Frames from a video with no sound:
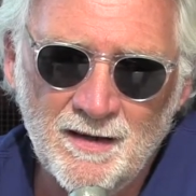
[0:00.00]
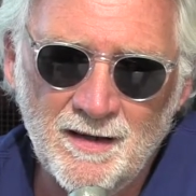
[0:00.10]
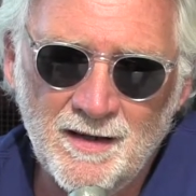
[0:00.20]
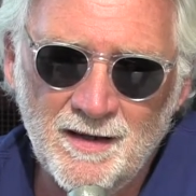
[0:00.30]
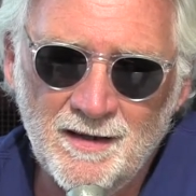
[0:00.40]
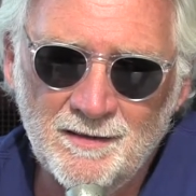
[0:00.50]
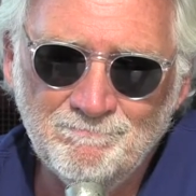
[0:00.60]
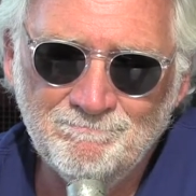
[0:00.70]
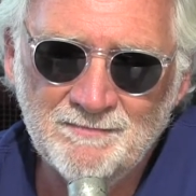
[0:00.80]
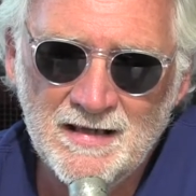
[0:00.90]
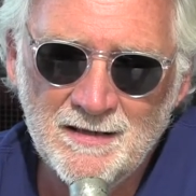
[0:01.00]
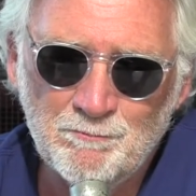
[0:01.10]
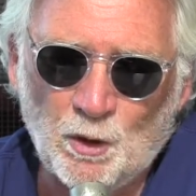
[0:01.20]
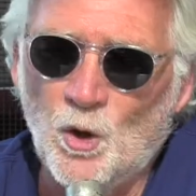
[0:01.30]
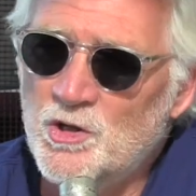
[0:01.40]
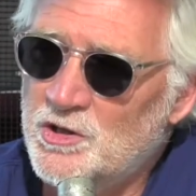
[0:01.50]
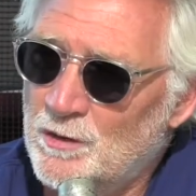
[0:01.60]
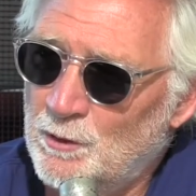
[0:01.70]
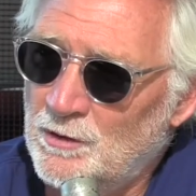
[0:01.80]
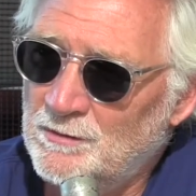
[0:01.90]
um,
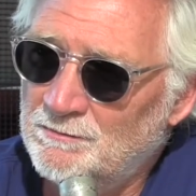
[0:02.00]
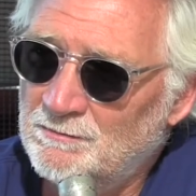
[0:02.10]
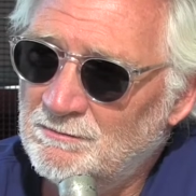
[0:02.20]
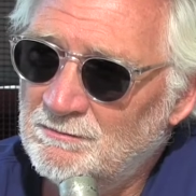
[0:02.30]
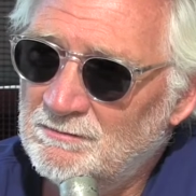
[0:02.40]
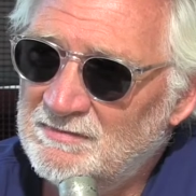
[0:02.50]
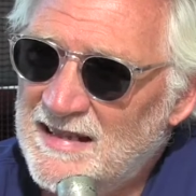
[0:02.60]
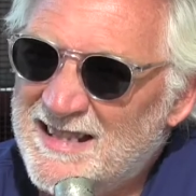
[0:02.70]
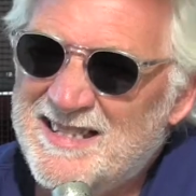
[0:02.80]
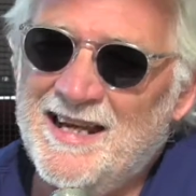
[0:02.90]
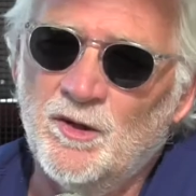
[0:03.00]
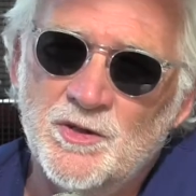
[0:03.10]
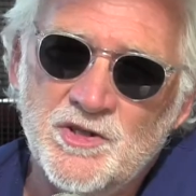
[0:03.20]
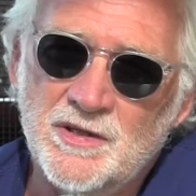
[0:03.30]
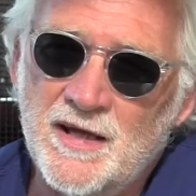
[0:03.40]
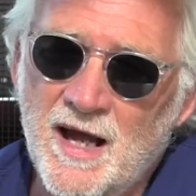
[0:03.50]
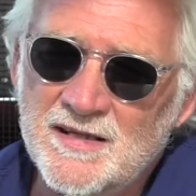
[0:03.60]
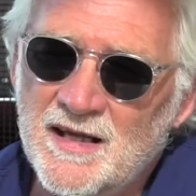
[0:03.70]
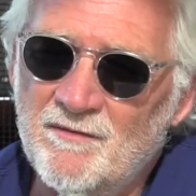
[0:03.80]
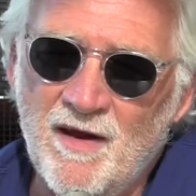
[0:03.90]
personable, intelligent
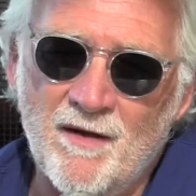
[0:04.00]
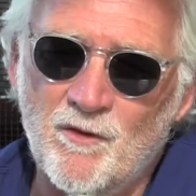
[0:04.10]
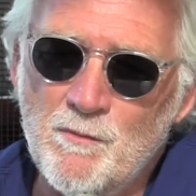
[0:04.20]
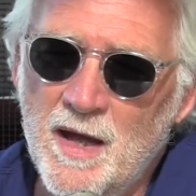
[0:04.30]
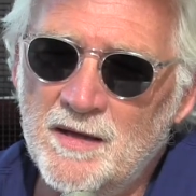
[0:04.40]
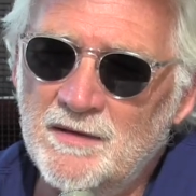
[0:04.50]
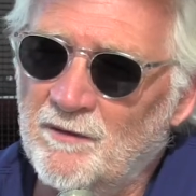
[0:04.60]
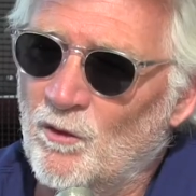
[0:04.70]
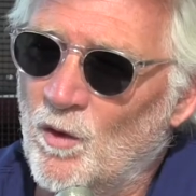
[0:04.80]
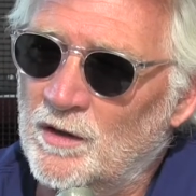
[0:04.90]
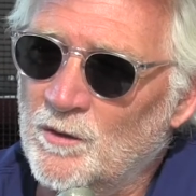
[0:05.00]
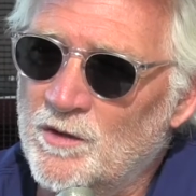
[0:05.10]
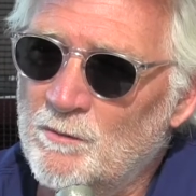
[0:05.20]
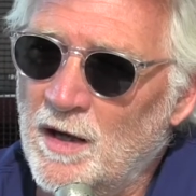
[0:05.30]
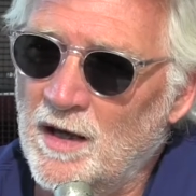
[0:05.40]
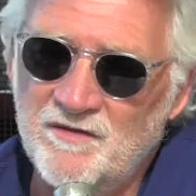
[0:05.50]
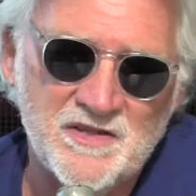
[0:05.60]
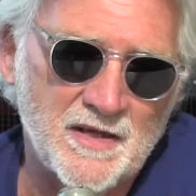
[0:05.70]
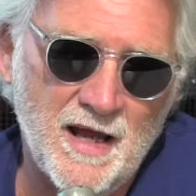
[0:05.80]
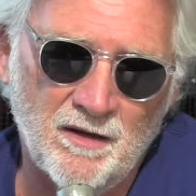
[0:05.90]
guys I've ever met, ever worked with in my life.
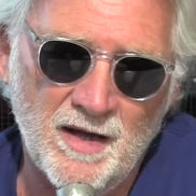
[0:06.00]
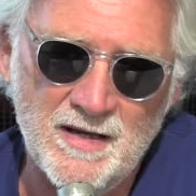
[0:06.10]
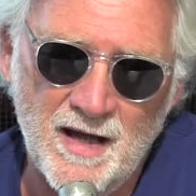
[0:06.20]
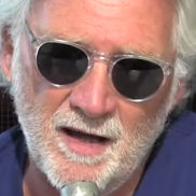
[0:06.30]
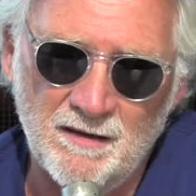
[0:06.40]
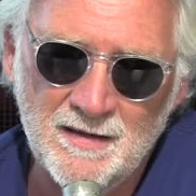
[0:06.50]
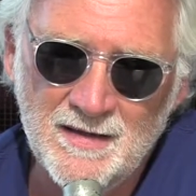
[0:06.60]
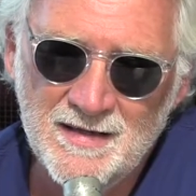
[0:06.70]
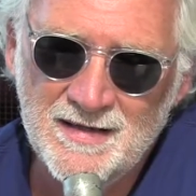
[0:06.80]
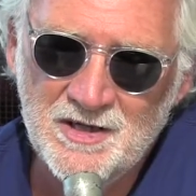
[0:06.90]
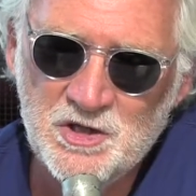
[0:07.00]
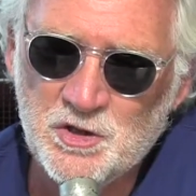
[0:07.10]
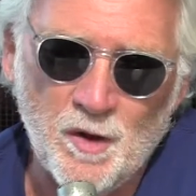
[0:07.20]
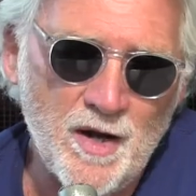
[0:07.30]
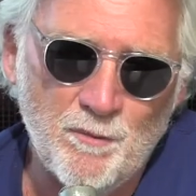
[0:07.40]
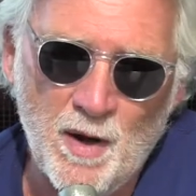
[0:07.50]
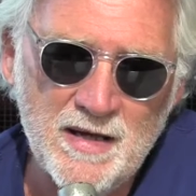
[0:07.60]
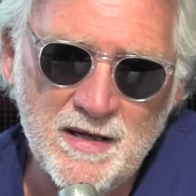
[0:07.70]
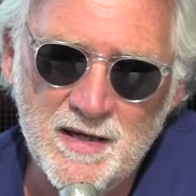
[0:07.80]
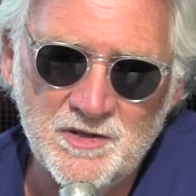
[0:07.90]
He's in LA now. He's trying to
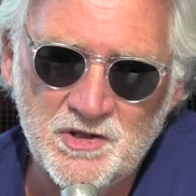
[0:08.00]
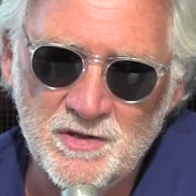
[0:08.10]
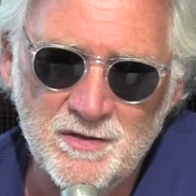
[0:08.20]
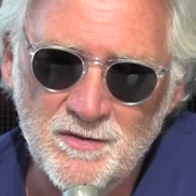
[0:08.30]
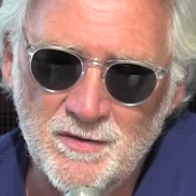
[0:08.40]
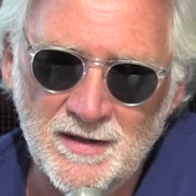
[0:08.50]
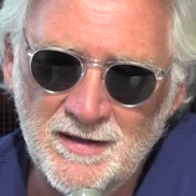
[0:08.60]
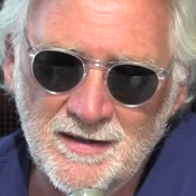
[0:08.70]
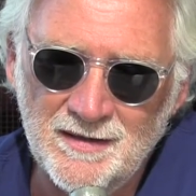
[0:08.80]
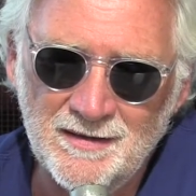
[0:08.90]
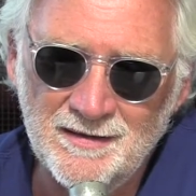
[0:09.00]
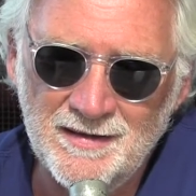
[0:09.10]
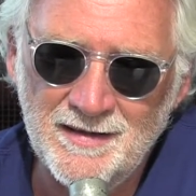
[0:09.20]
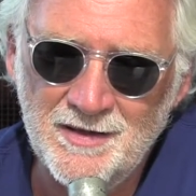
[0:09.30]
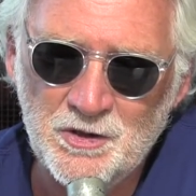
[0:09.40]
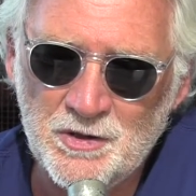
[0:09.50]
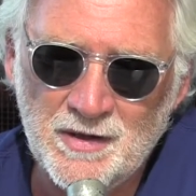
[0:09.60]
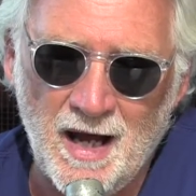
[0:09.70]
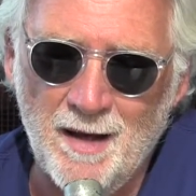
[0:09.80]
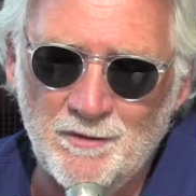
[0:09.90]
break into uh, into the
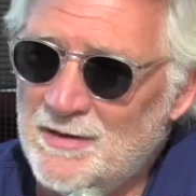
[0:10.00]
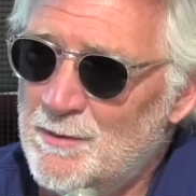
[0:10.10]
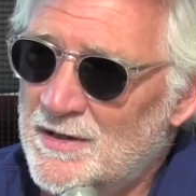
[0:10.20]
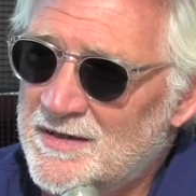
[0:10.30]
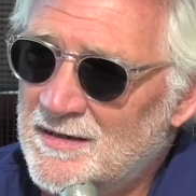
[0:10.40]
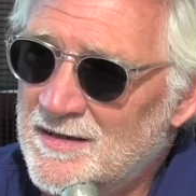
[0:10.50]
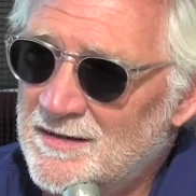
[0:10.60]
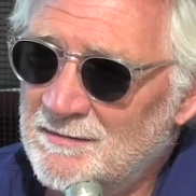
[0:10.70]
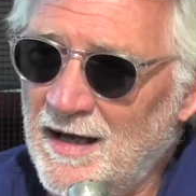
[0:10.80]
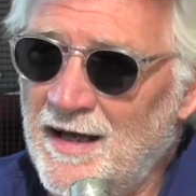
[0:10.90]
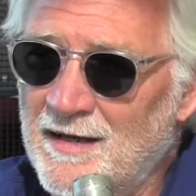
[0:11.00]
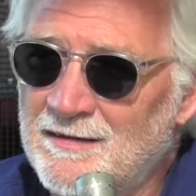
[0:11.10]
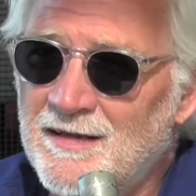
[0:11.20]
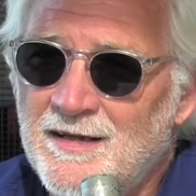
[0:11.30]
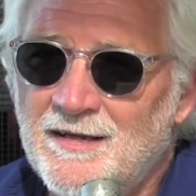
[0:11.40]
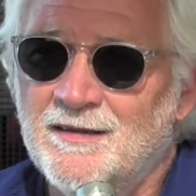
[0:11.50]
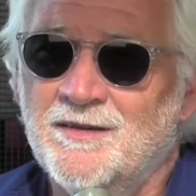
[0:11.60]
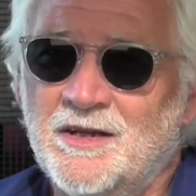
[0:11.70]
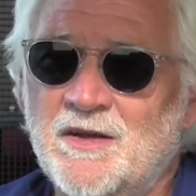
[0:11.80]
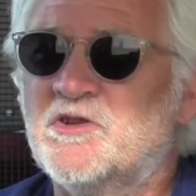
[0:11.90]
comedy business, mm -hmm. and
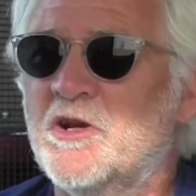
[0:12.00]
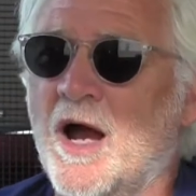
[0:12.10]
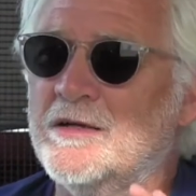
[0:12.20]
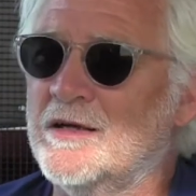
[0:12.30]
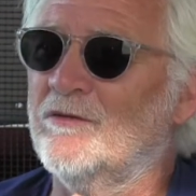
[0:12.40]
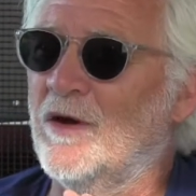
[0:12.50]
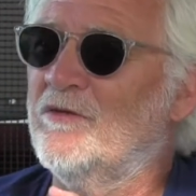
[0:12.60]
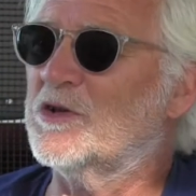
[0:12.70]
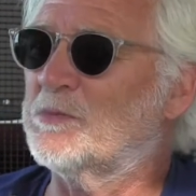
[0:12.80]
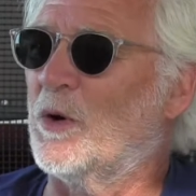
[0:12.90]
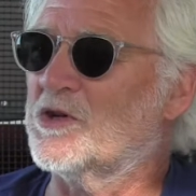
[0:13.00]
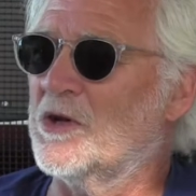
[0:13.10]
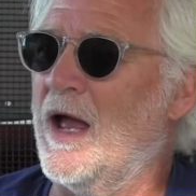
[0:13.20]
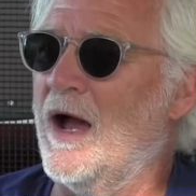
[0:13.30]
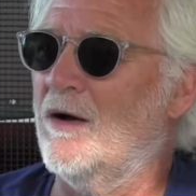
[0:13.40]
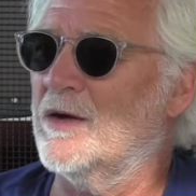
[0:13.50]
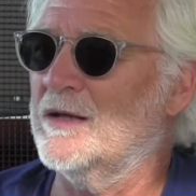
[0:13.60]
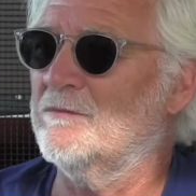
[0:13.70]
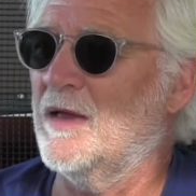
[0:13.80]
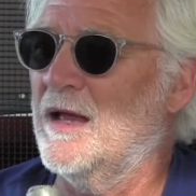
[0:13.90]
it gives you an idea of, of his
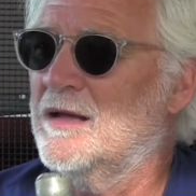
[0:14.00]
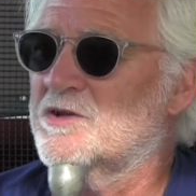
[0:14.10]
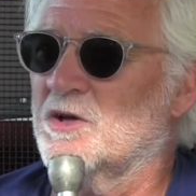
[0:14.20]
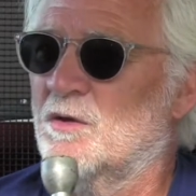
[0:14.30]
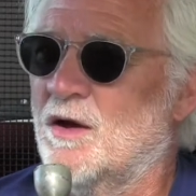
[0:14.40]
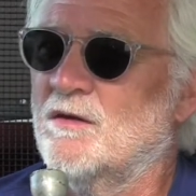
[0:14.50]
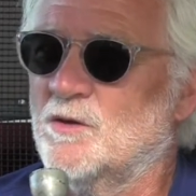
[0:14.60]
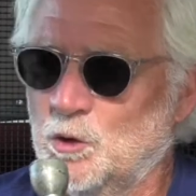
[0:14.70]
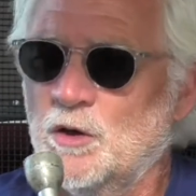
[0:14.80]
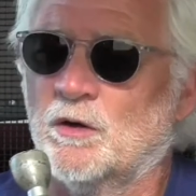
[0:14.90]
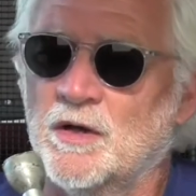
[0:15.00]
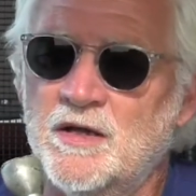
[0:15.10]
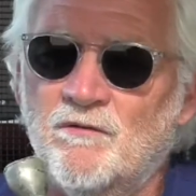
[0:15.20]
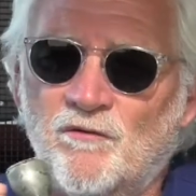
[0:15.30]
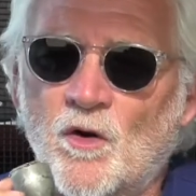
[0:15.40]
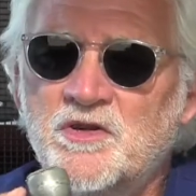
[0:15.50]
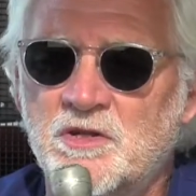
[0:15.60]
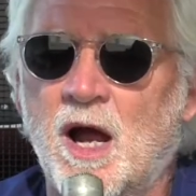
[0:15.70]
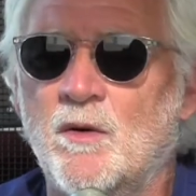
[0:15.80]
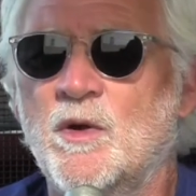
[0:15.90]
personality. And so, the, literally, the
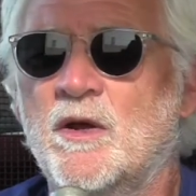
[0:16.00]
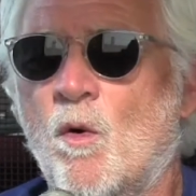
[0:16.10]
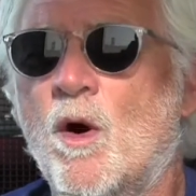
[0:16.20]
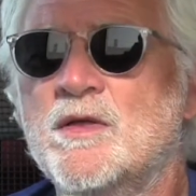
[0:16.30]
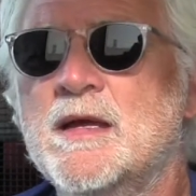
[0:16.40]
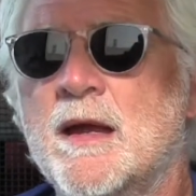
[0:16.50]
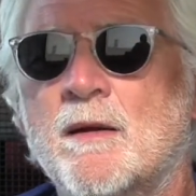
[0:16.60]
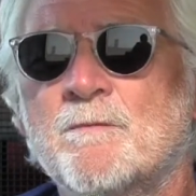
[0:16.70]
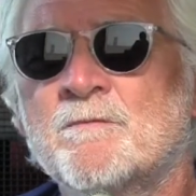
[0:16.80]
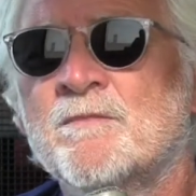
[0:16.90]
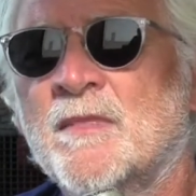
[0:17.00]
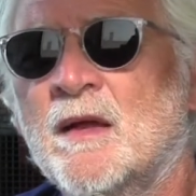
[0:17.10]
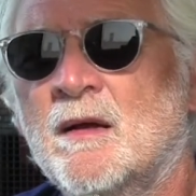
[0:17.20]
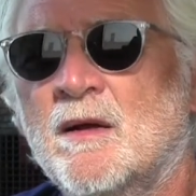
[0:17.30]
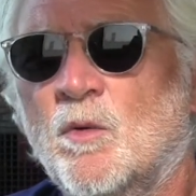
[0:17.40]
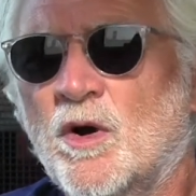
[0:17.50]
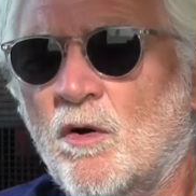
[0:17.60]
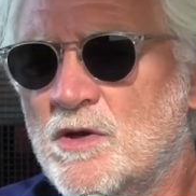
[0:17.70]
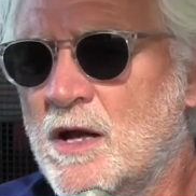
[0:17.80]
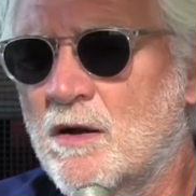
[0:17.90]
first night we go on the air,
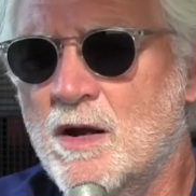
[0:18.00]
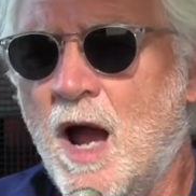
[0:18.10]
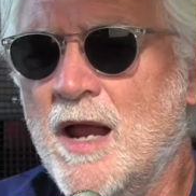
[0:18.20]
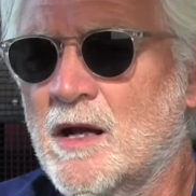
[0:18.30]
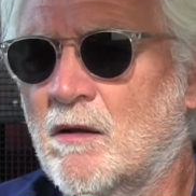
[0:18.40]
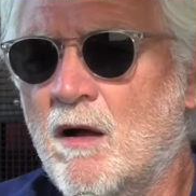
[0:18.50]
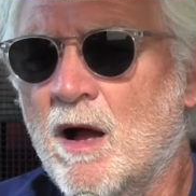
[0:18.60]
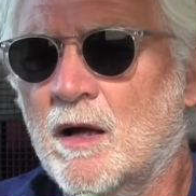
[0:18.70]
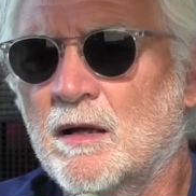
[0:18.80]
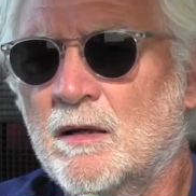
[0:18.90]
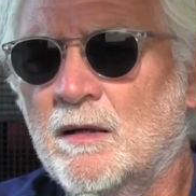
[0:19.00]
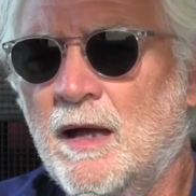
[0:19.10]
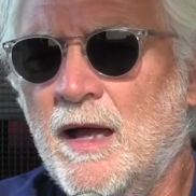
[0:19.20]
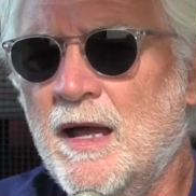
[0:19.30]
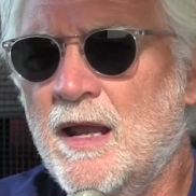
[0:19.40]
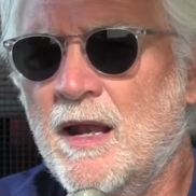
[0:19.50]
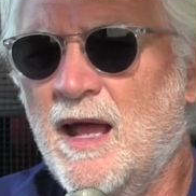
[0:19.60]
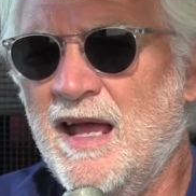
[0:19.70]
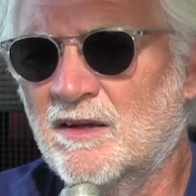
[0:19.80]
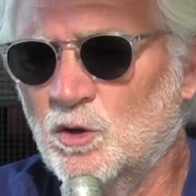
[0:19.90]
we're on the air at nine o'clock, and at
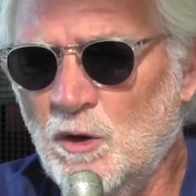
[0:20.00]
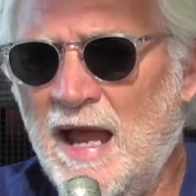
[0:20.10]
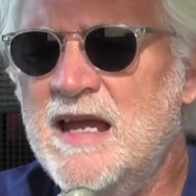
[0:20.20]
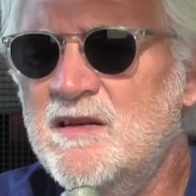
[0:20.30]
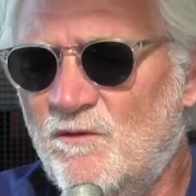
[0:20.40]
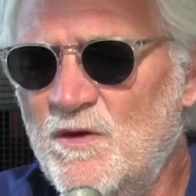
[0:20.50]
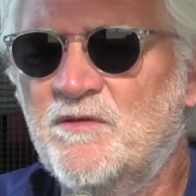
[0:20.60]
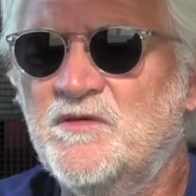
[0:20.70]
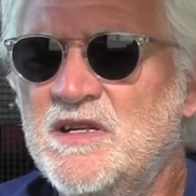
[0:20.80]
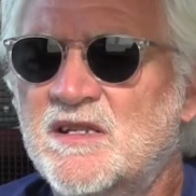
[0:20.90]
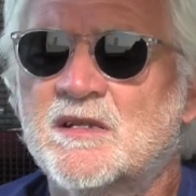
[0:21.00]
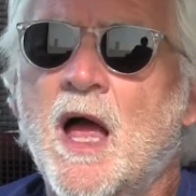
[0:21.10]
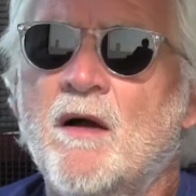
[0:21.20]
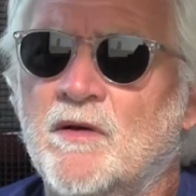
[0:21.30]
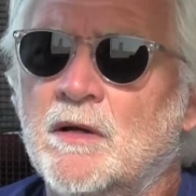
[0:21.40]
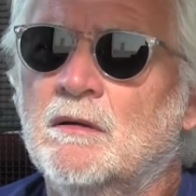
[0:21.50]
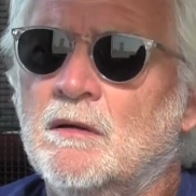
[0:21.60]
eight fifty-seven,